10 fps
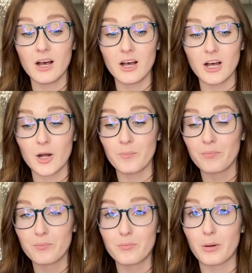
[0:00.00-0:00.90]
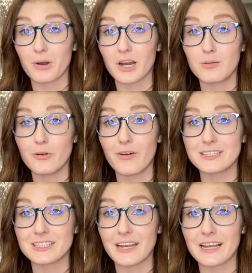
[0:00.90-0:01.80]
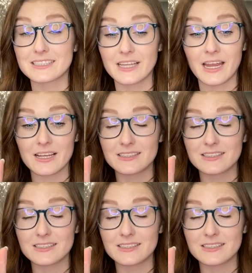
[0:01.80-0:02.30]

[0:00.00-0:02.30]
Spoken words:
But we're gonna move on to the next thing,